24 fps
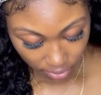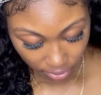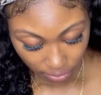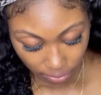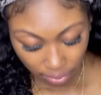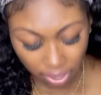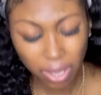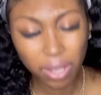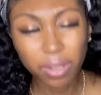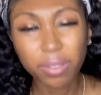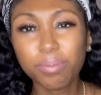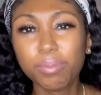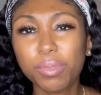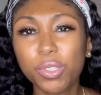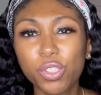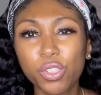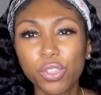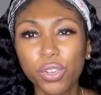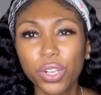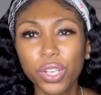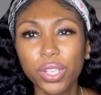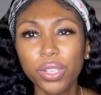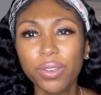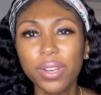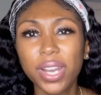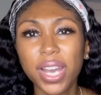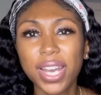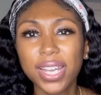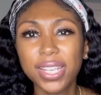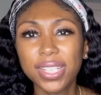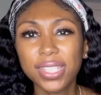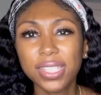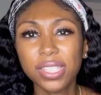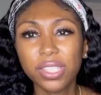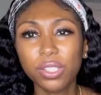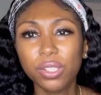Well, I'm sure you
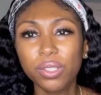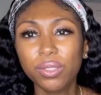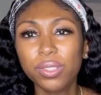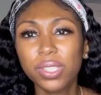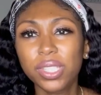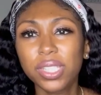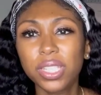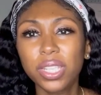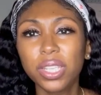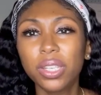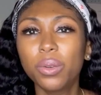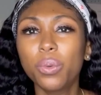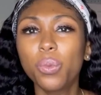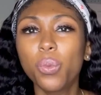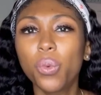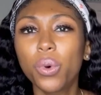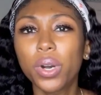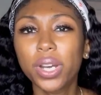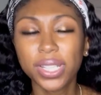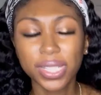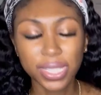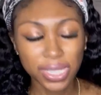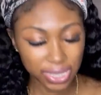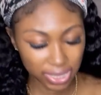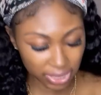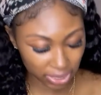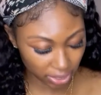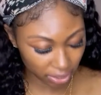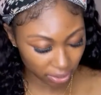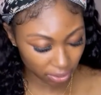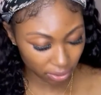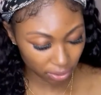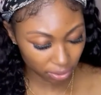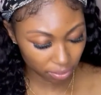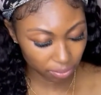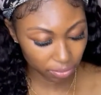guys, you've seen one
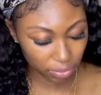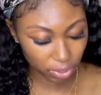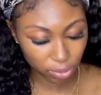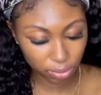serum,